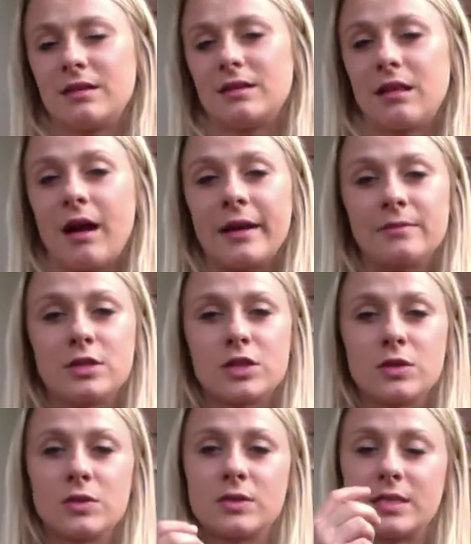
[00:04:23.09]
lime
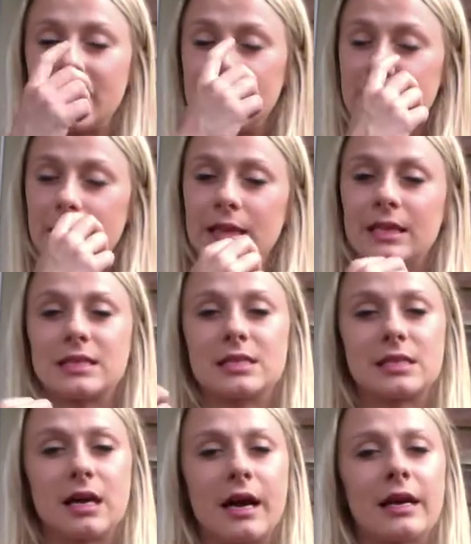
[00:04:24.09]
juice, anything that's
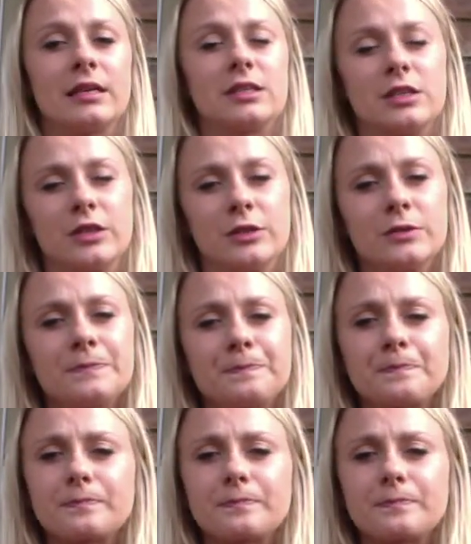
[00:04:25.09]
diet too.